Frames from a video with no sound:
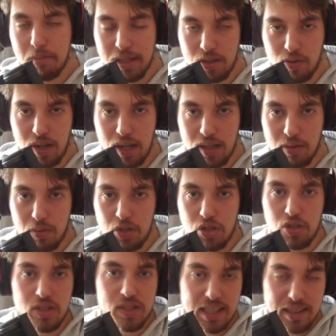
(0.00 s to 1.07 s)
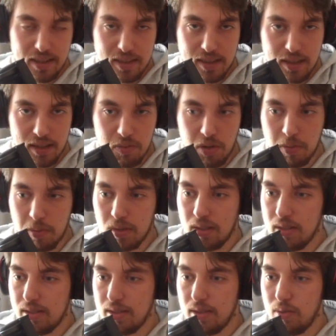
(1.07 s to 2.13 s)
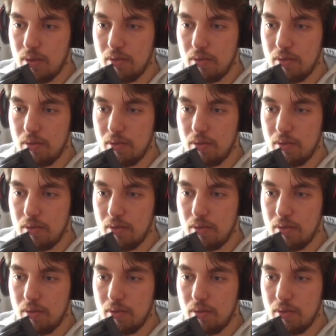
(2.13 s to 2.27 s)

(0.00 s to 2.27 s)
padding right, which are static CSS properties.